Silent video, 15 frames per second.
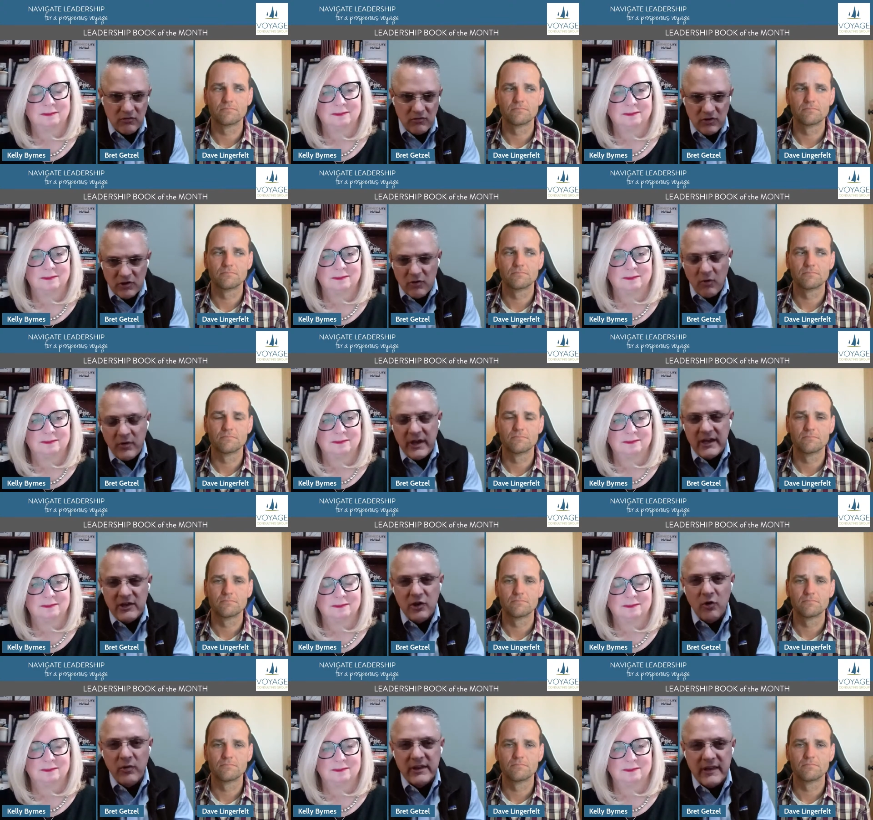Speaker 1: don't
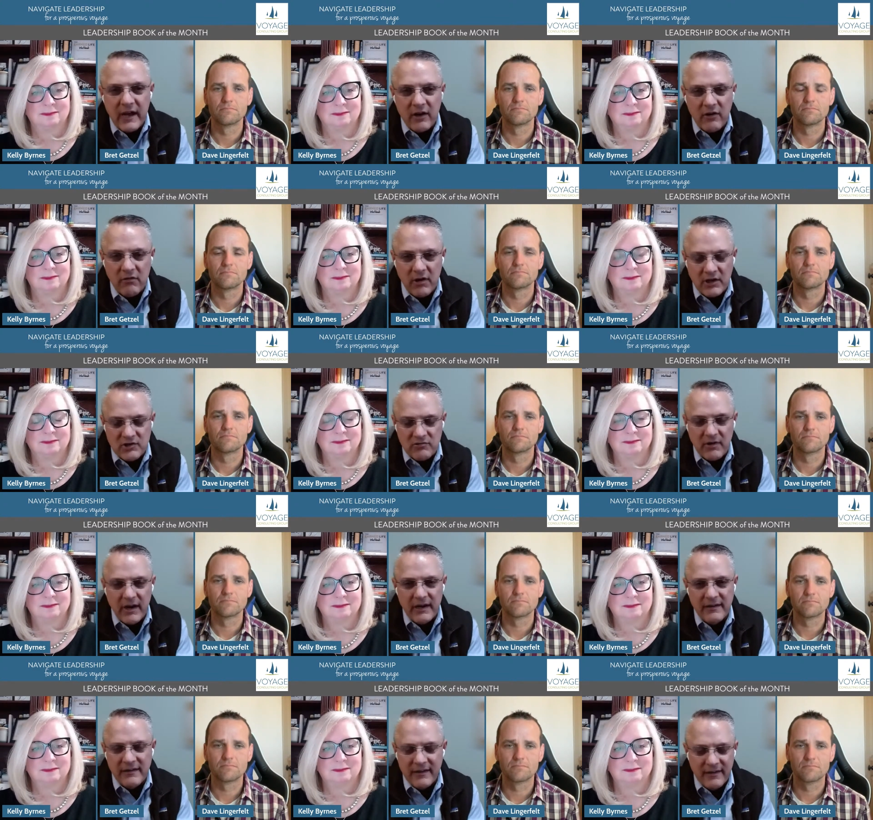get that crutch,
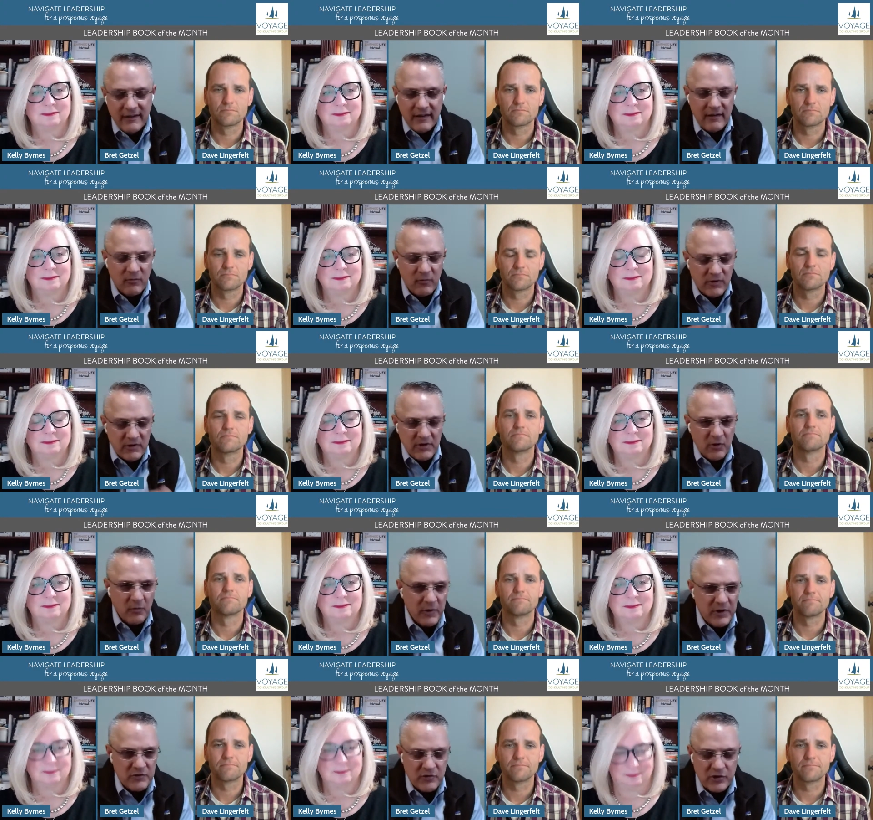right? You know, we
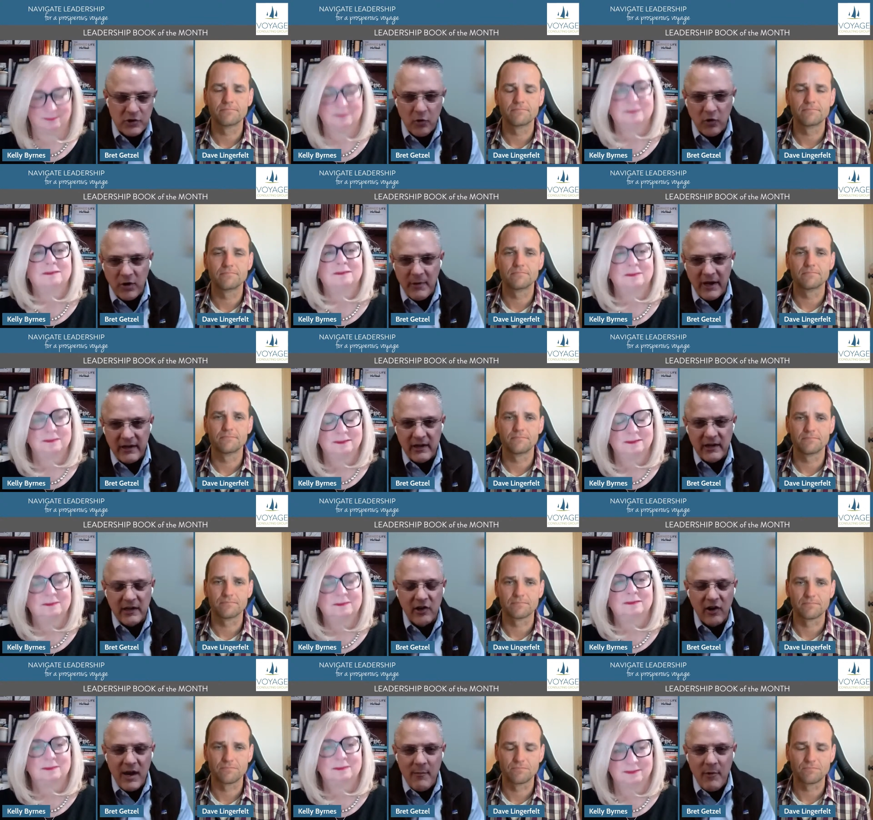used to joke about getting
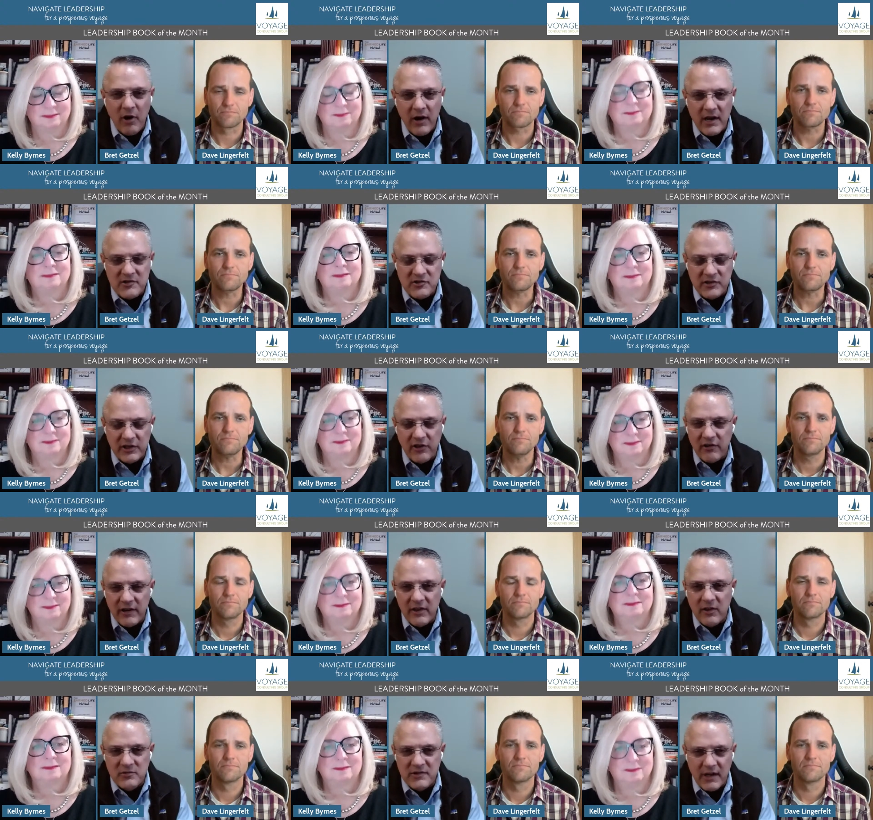your MRS degree,
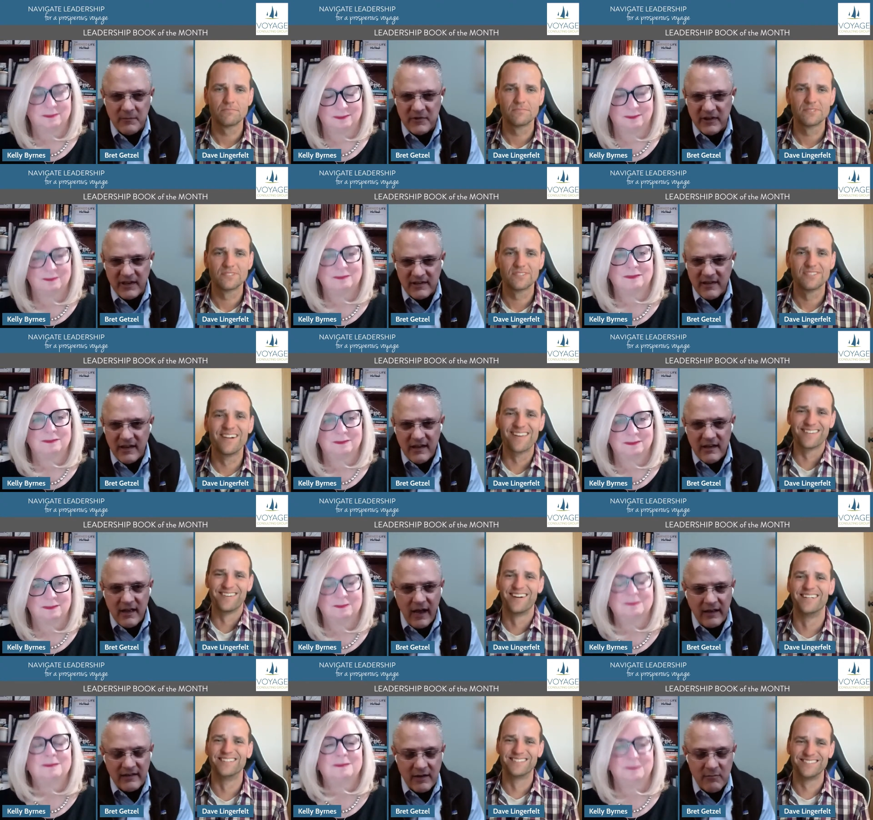those types of things.
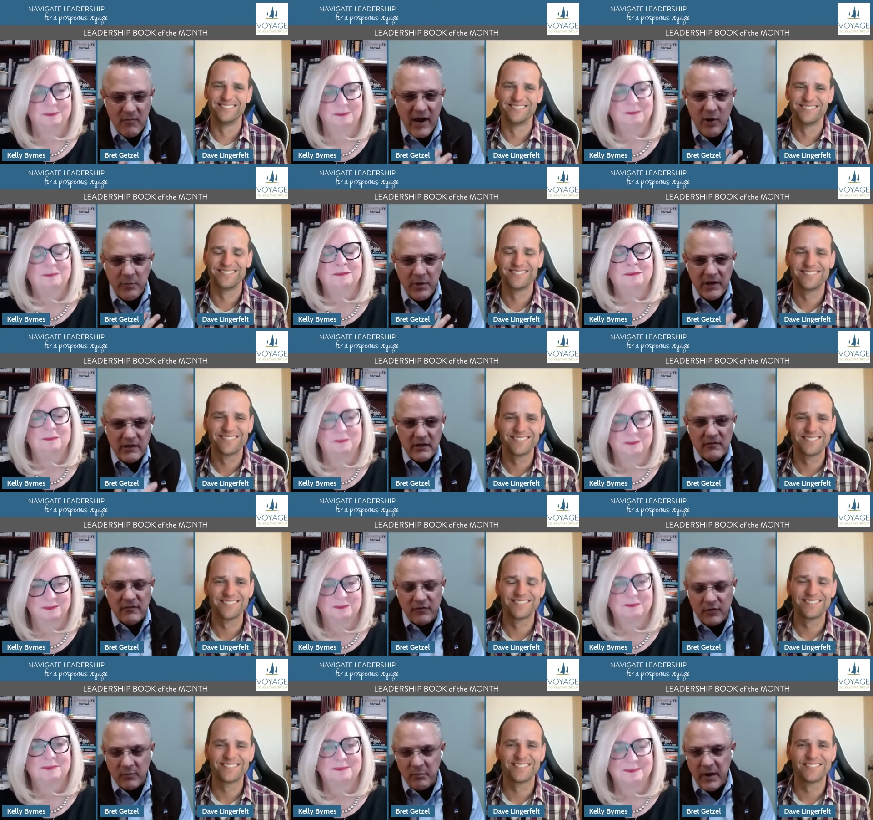In my opinion,
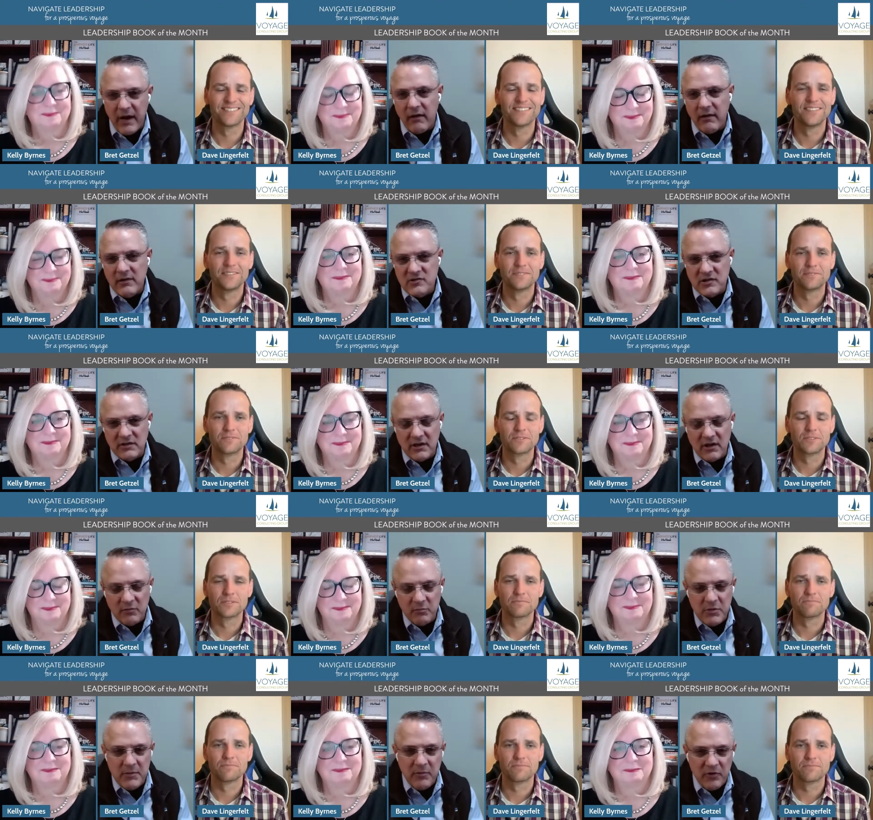for parents and young
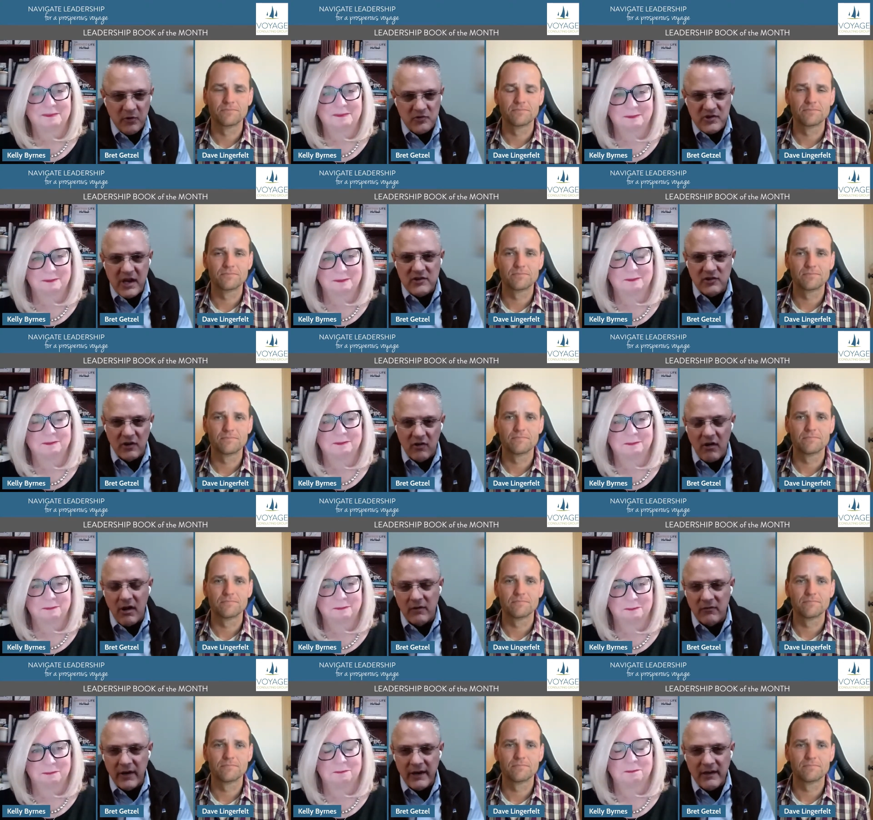people, those days are gone,
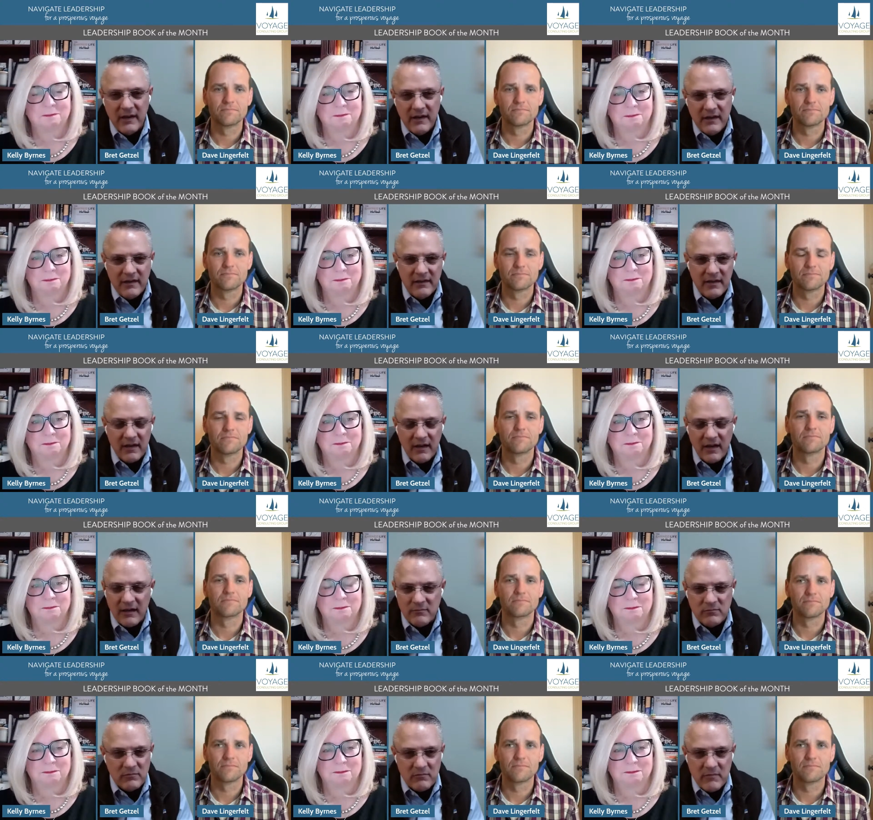right?
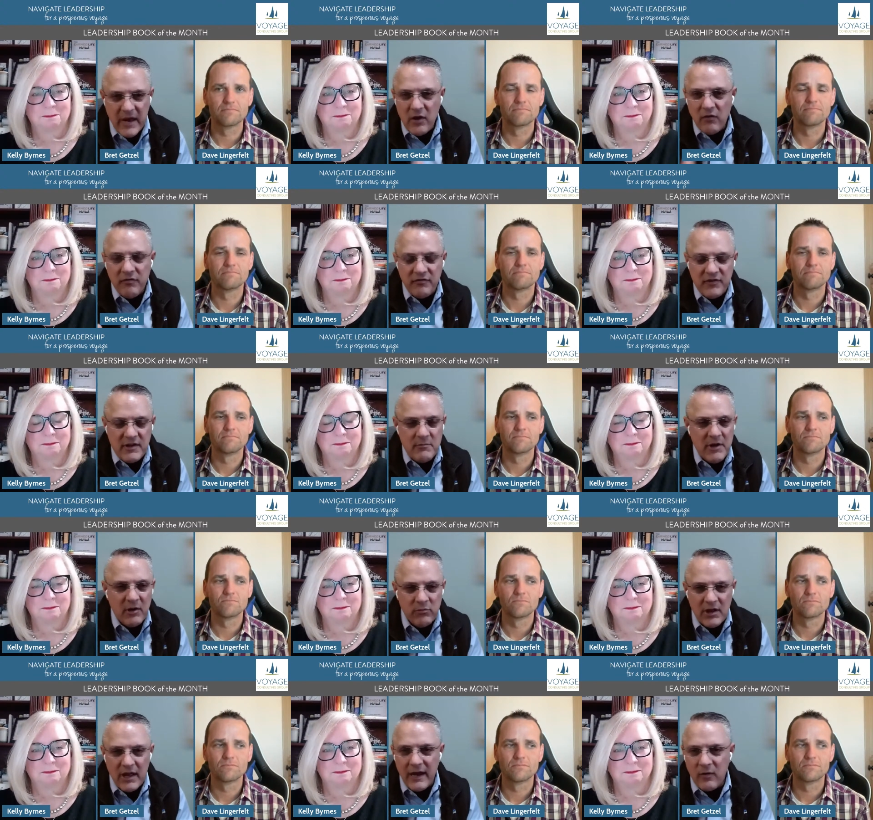Male, female,
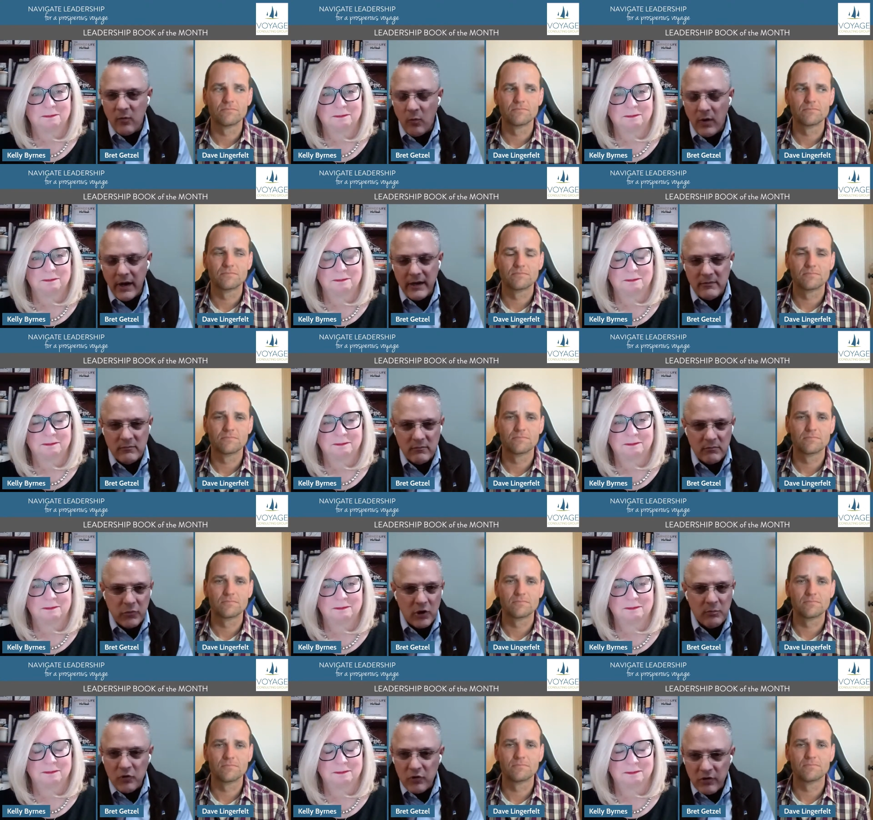black, white,
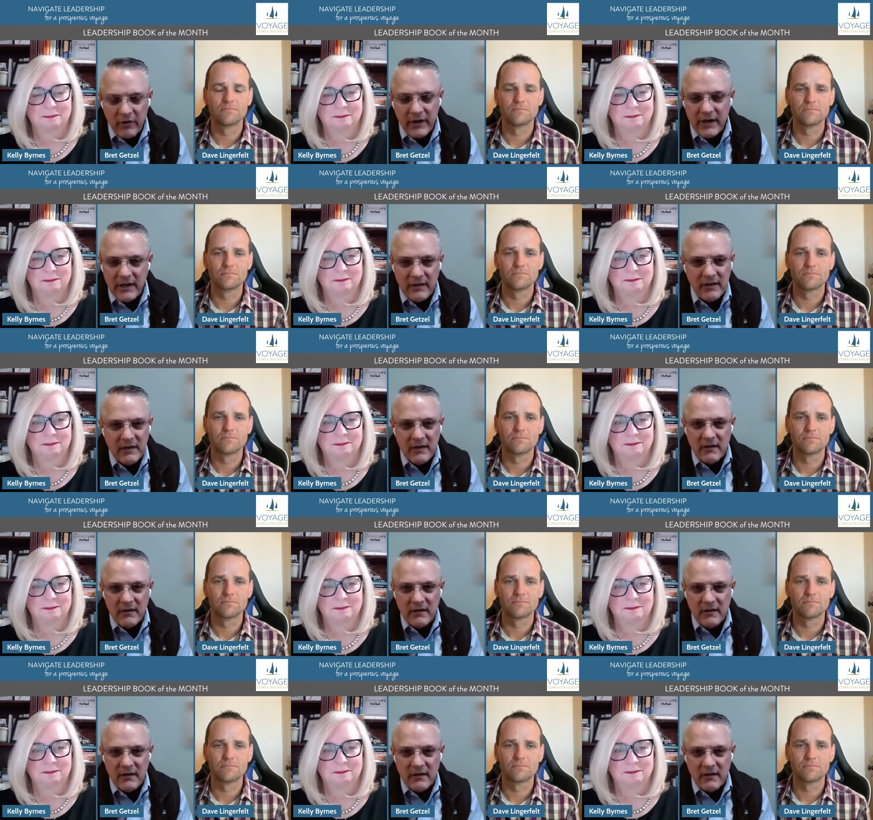purple, green,